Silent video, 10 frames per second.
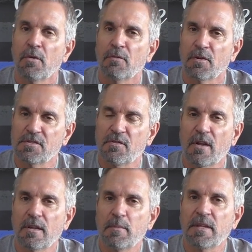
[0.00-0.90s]
First of
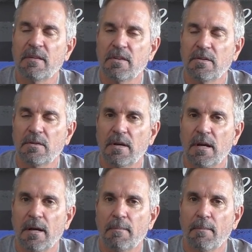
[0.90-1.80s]
all, let me give you
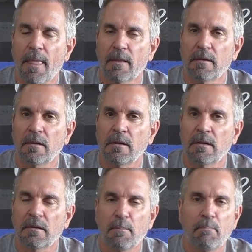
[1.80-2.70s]
a
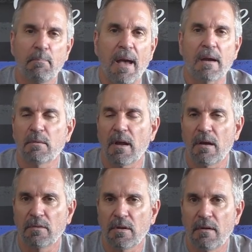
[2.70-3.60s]
little
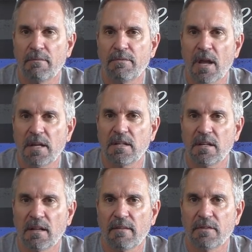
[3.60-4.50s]
background of
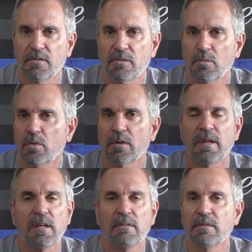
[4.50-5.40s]
1911s, where
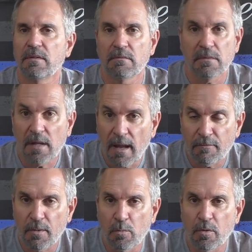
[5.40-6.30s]
they even came
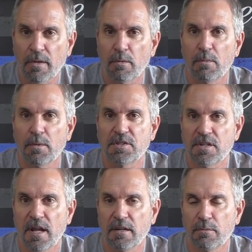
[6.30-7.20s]
from, where they were
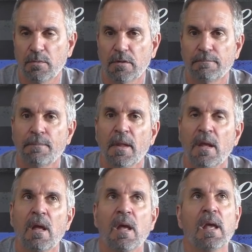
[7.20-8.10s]
originated real.
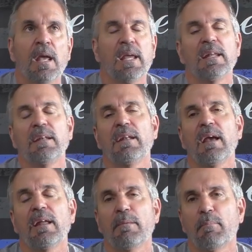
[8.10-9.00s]

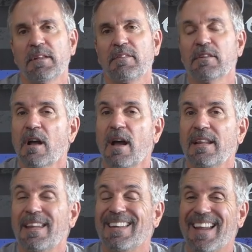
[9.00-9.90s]
Believe it or not,
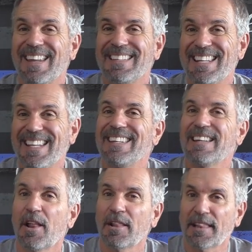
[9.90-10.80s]
in
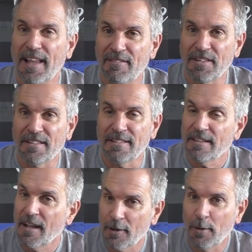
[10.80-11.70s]
1911,
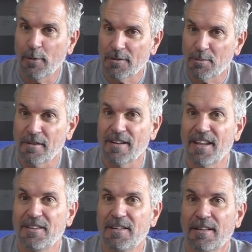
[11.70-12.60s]
hello, that's where the
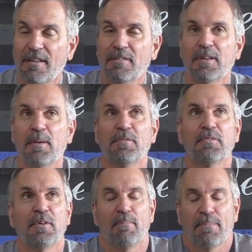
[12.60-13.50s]
1911 comes
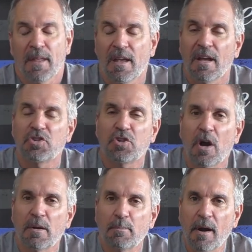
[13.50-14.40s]
from,
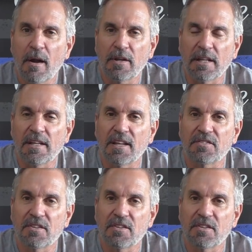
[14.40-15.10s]
John Browning, yes,